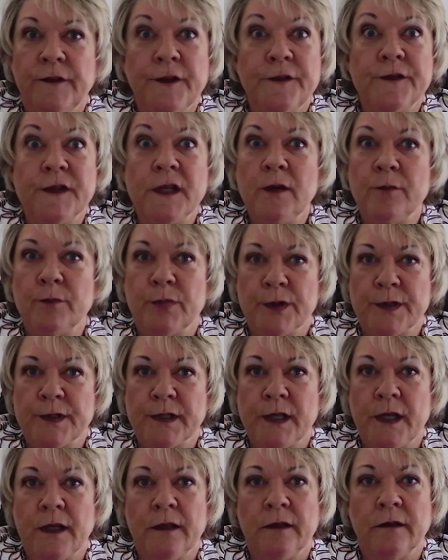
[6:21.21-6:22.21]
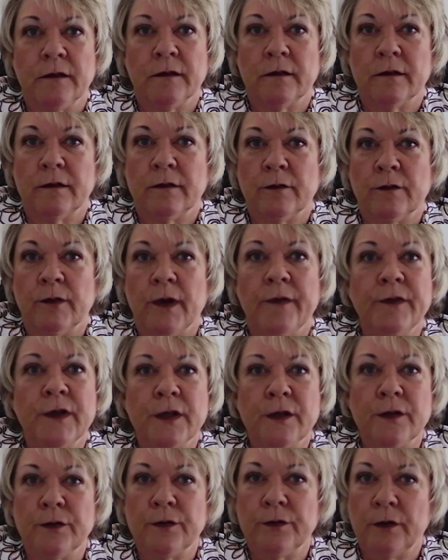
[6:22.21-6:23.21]
15%
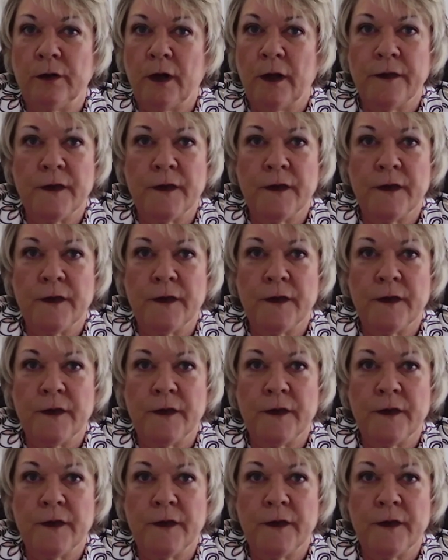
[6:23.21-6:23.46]
revenue